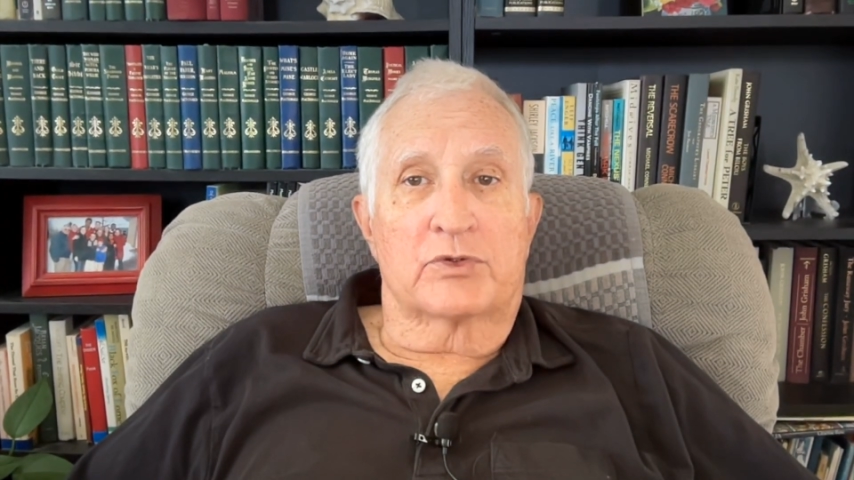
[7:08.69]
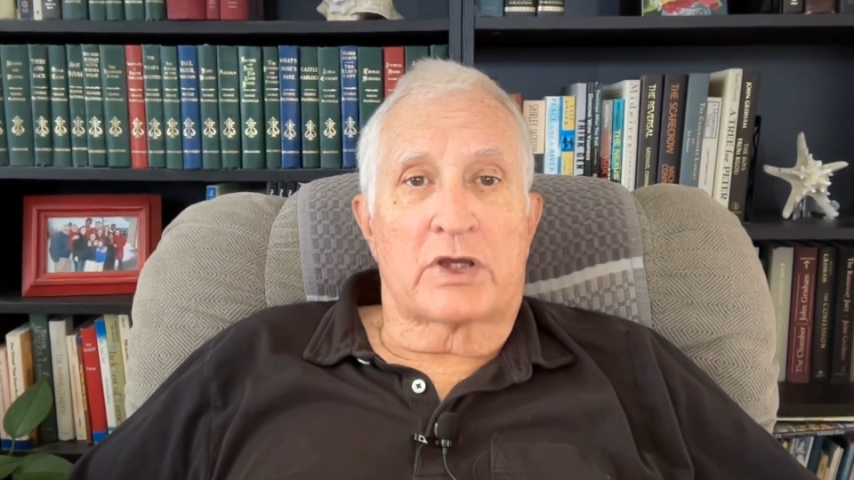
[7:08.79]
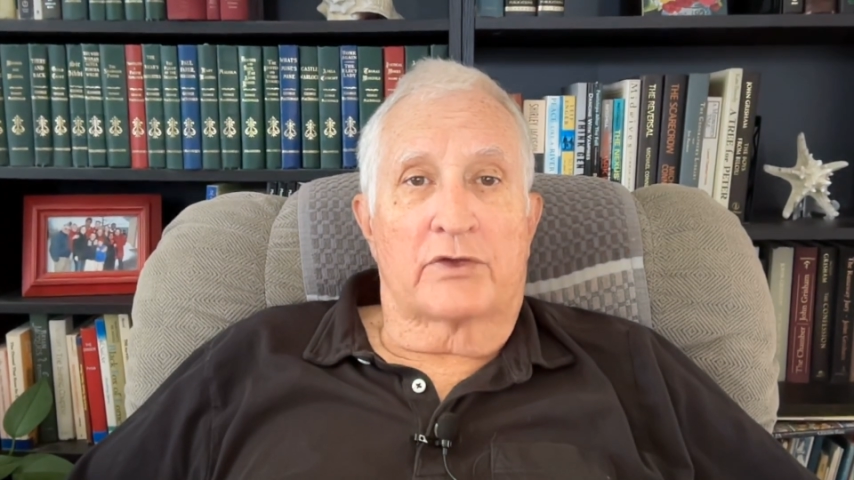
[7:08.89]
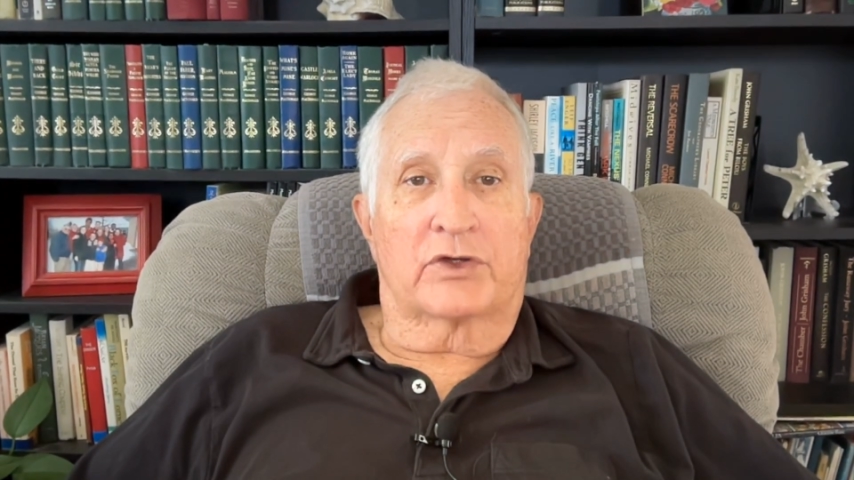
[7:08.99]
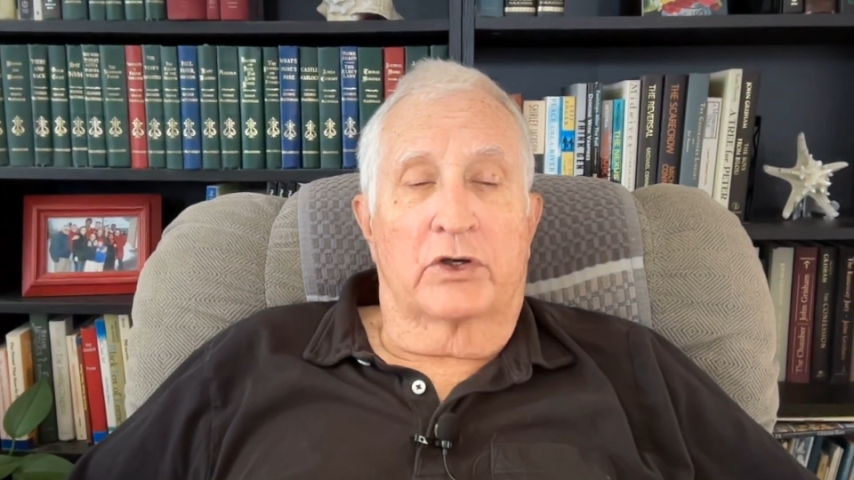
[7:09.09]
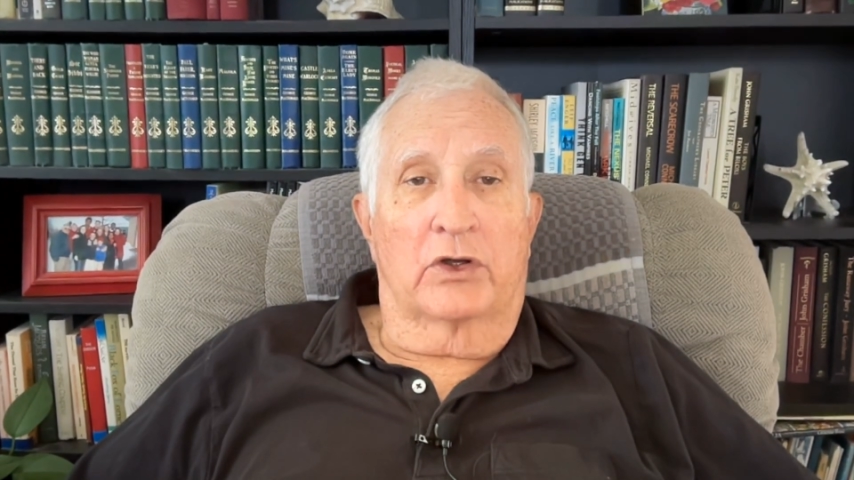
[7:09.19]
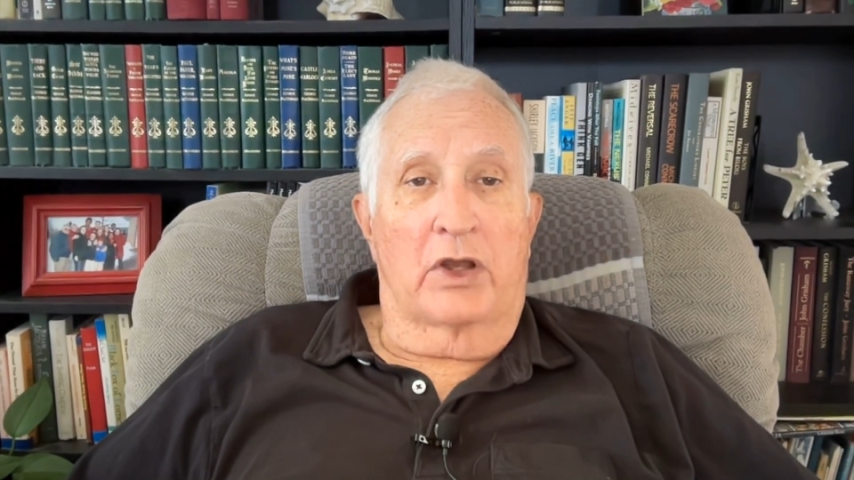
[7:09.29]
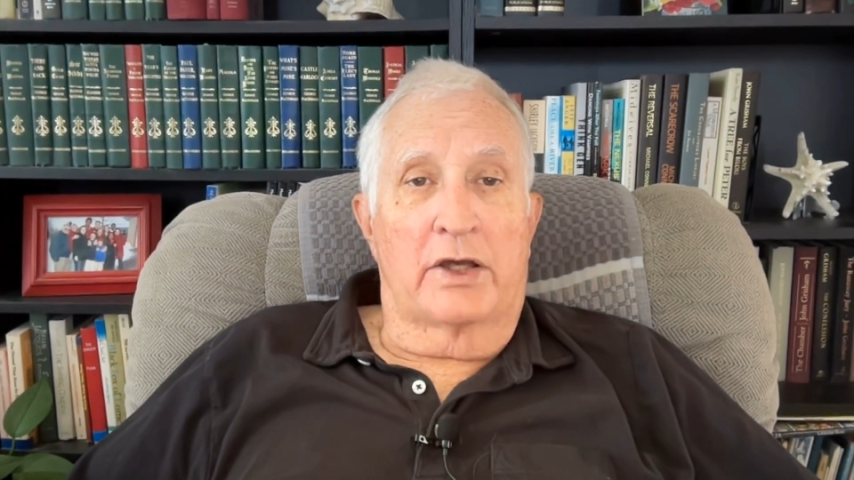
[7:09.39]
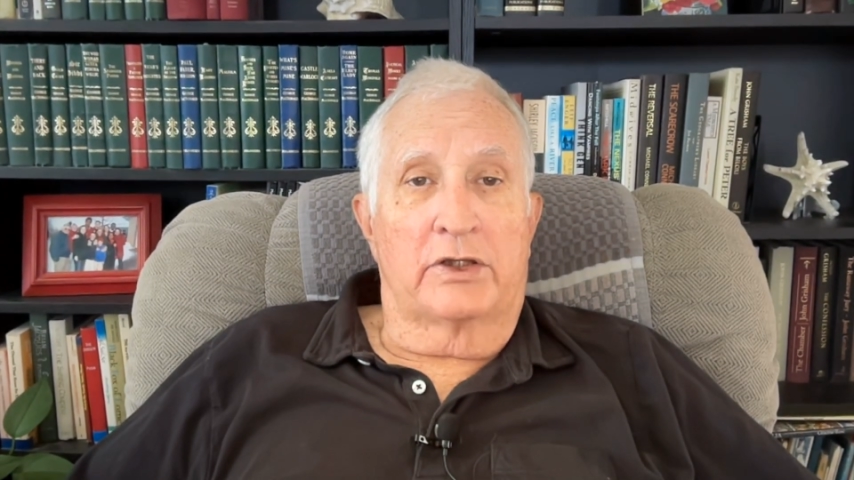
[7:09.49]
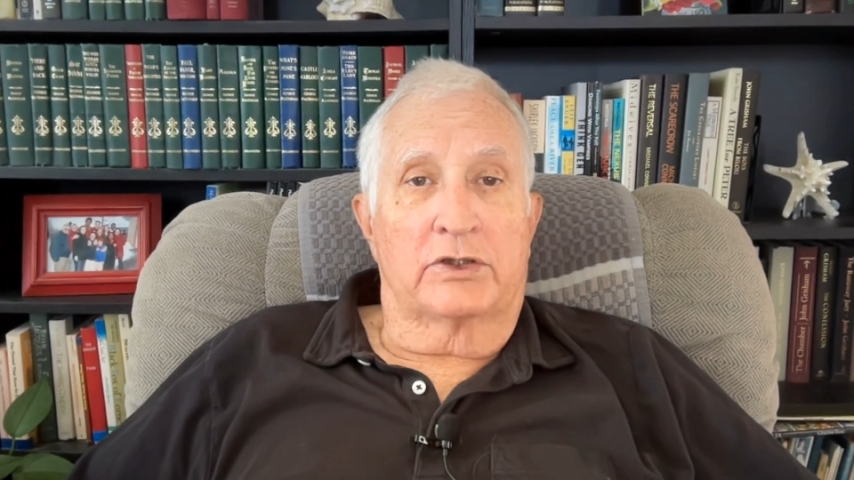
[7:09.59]
South
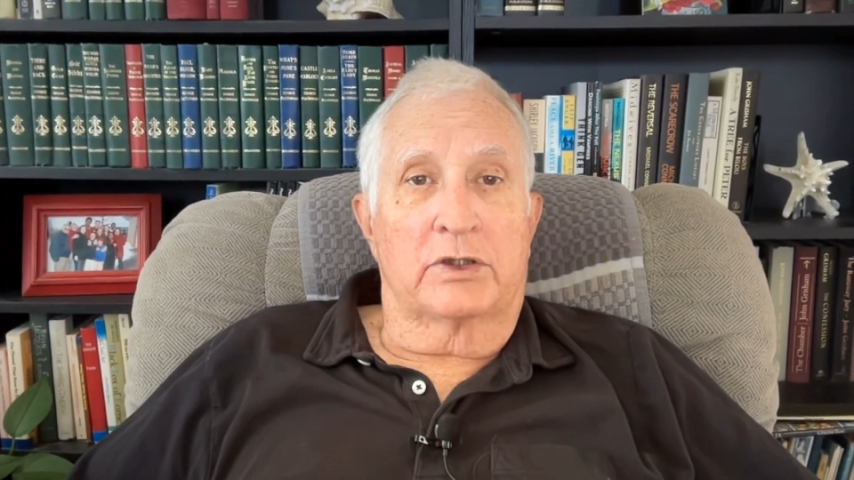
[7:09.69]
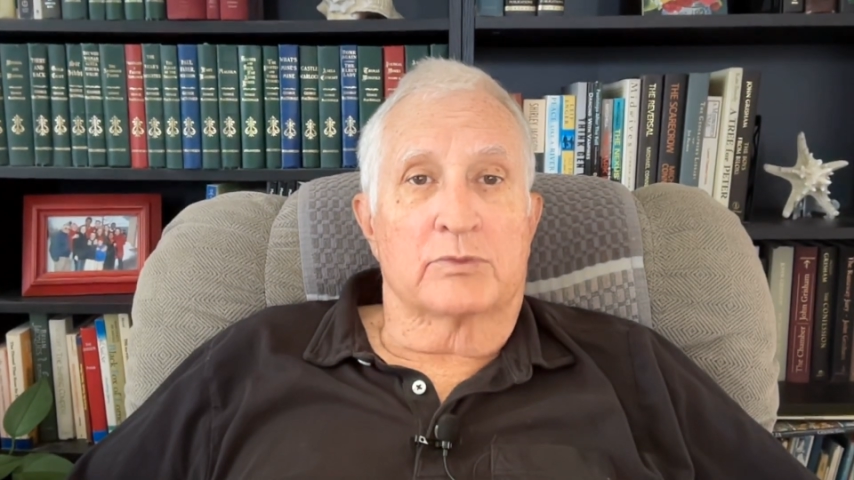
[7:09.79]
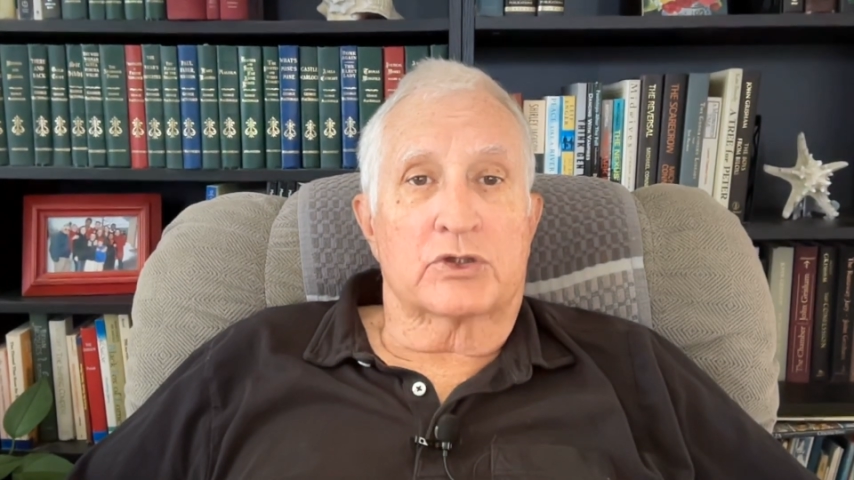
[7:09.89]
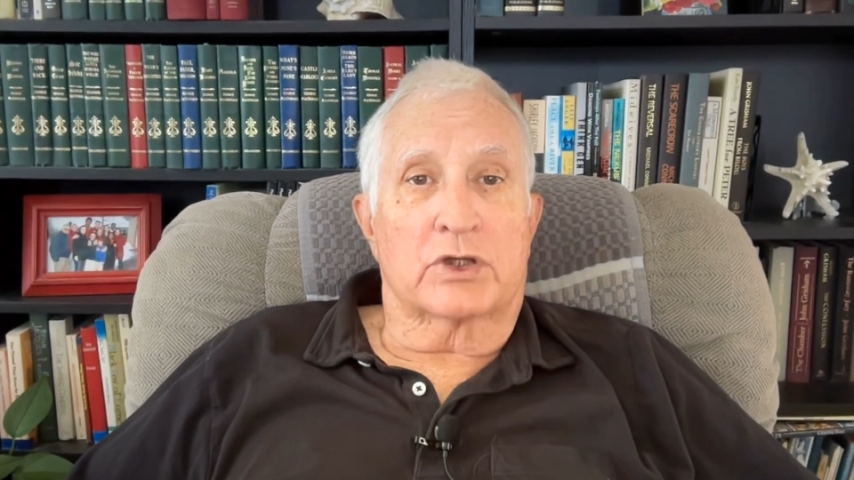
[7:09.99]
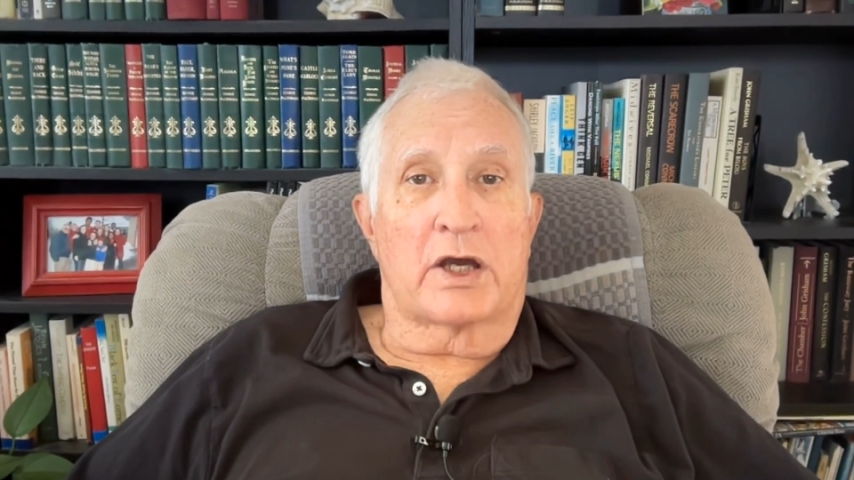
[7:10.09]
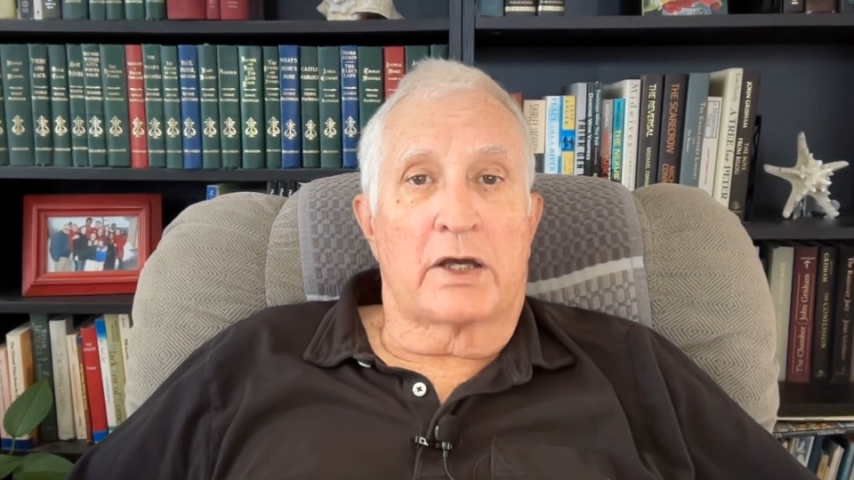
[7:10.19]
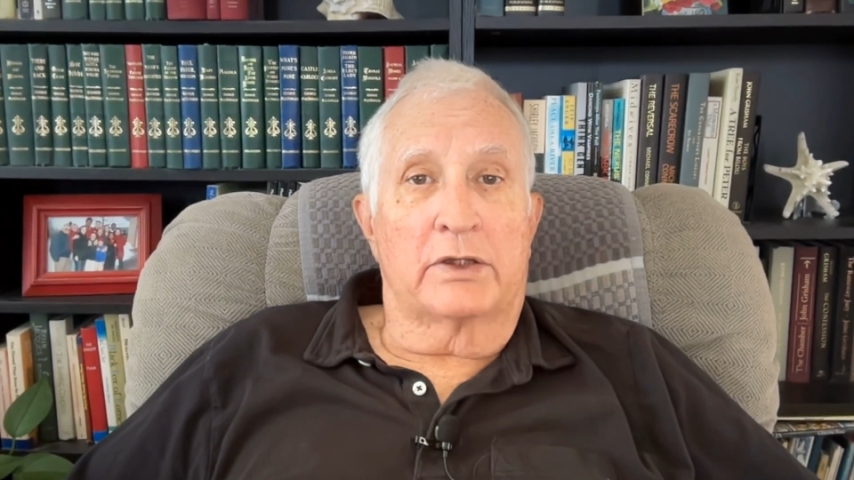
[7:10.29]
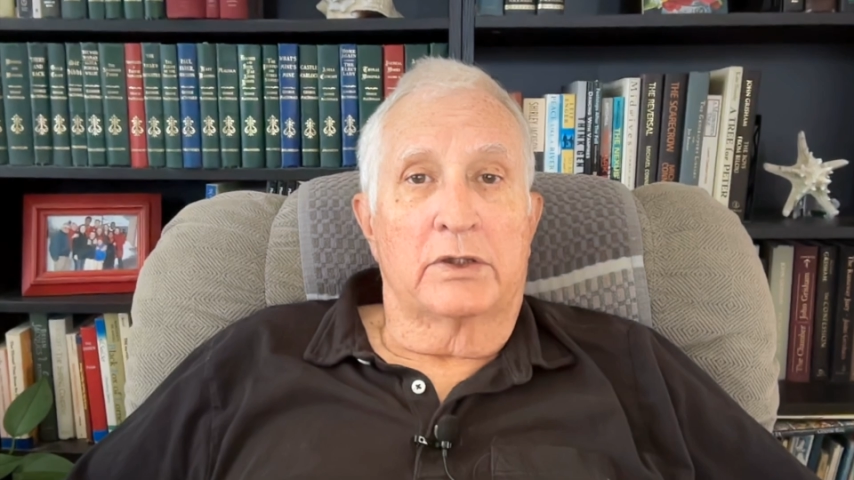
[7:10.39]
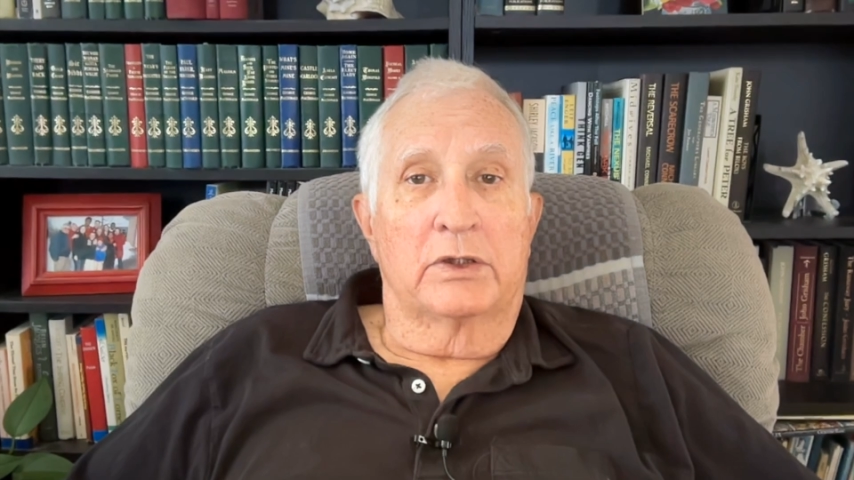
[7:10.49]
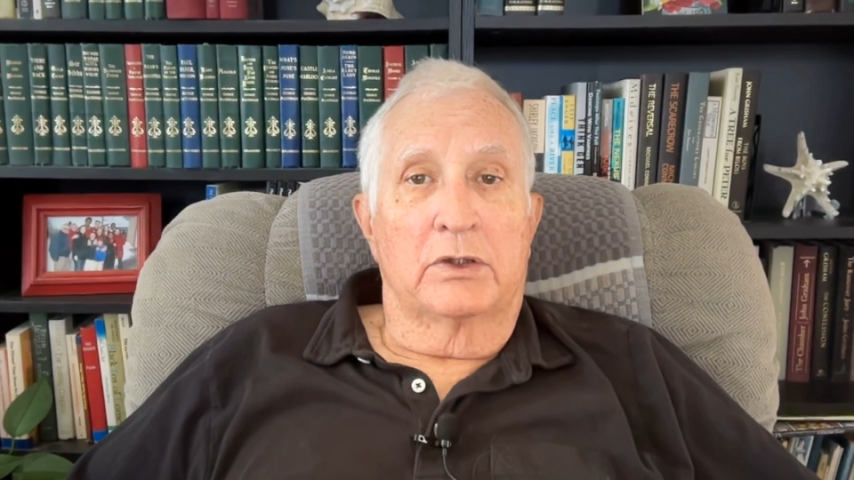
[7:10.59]
Carolina, Tim Scott,